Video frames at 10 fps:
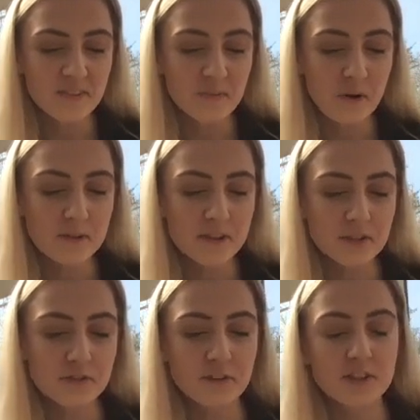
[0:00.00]
What was your
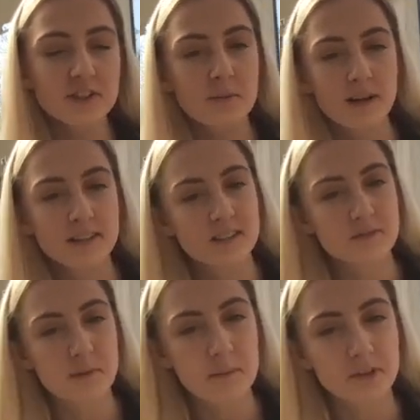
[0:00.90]
first competitive
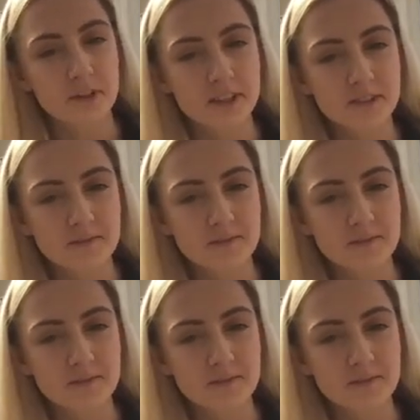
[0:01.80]
memory?